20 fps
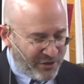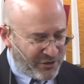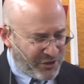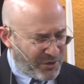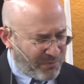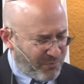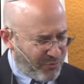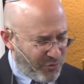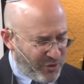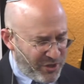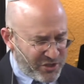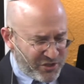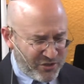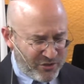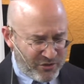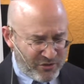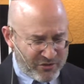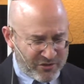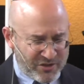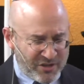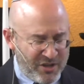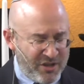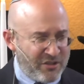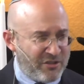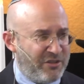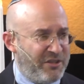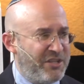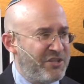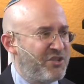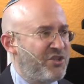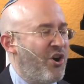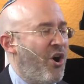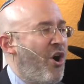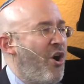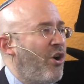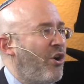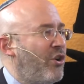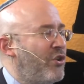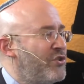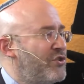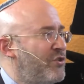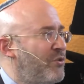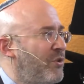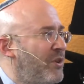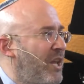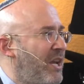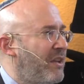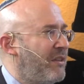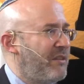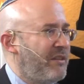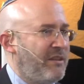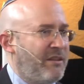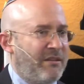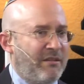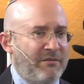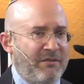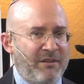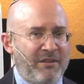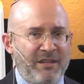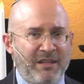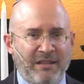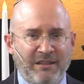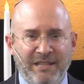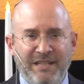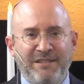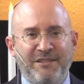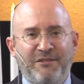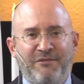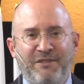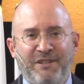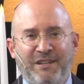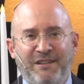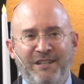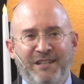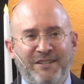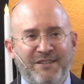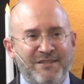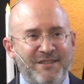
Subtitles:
To the prisoners, to these guards who were like the elite of the elite,